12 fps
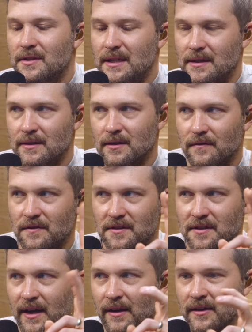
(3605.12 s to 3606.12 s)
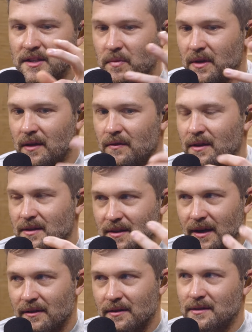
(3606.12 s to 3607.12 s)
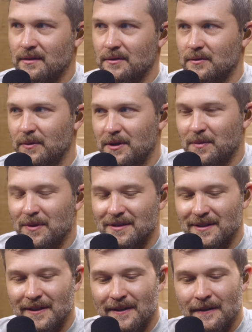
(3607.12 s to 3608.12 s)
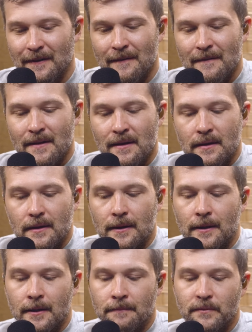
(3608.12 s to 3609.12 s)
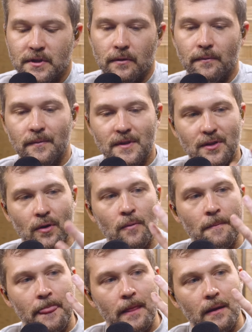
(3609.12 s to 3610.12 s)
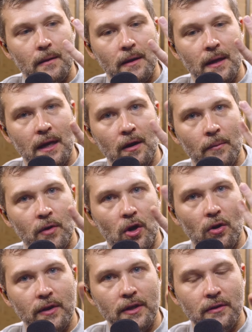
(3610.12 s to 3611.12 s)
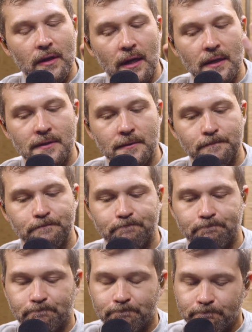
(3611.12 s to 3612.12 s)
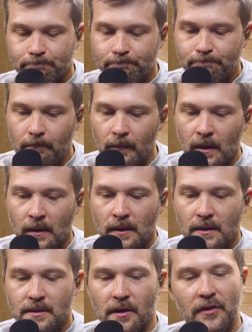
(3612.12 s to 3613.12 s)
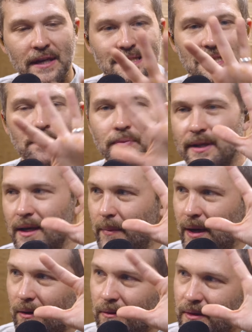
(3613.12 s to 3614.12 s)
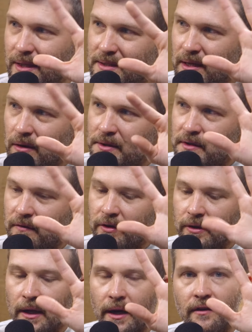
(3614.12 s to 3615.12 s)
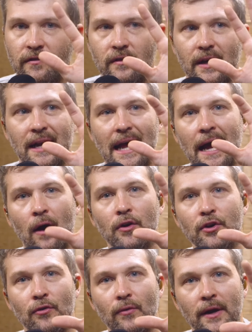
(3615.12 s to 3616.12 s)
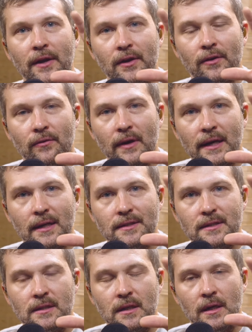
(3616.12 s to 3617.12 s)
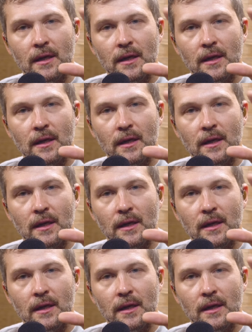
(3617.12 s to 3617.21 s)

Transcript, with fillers: seasons of silence, but even in silence, there's whispers. Um, so, so here I'm calling you guys to think deeply about these areas of your That's life good. and how you're running your race